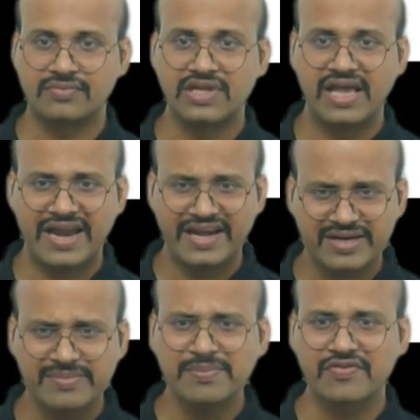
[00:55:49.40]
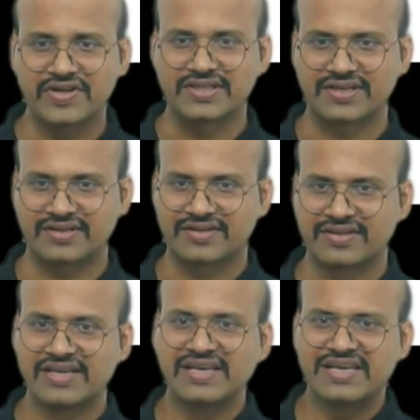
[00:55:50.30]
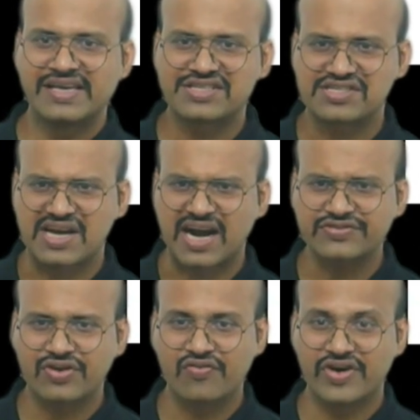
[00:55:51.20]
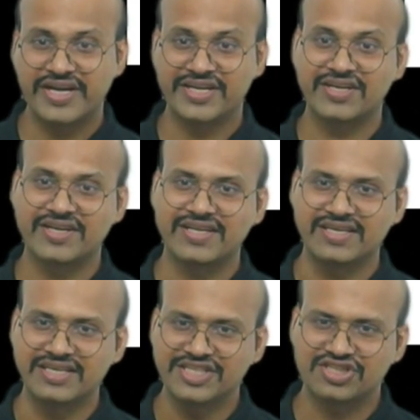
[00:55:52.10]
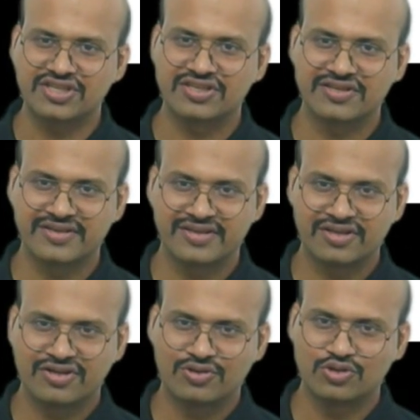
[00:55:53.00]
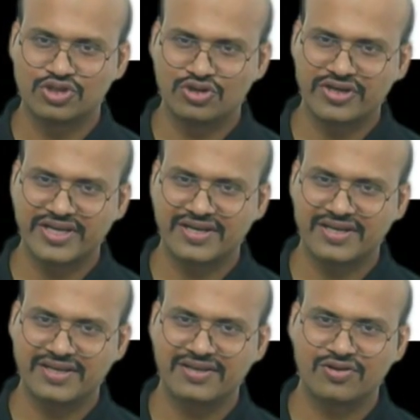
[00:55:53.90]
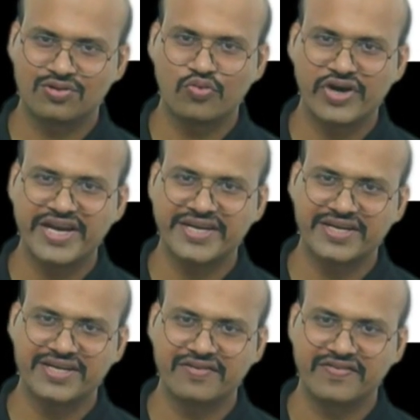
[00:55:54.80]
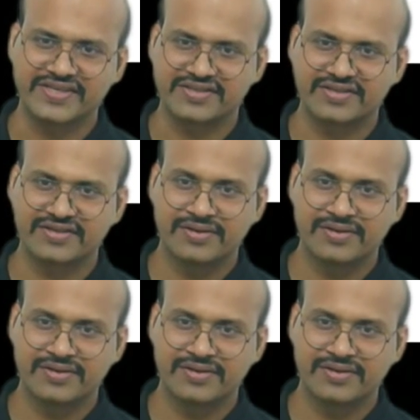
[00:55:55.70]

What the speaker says: And remember one thing, it starts from 180 degree east to 0 degree to 180 degree west.